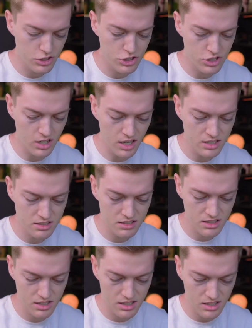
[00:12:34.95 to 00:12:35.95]
shots.
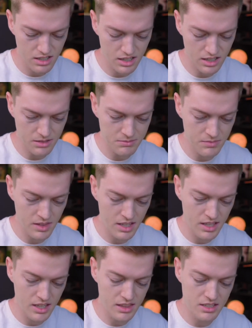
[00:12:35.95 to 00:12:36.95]

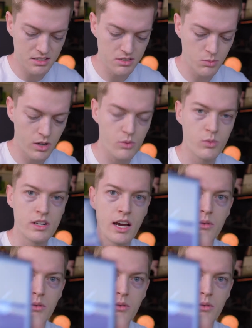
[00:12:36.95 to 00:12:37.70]
This is one when I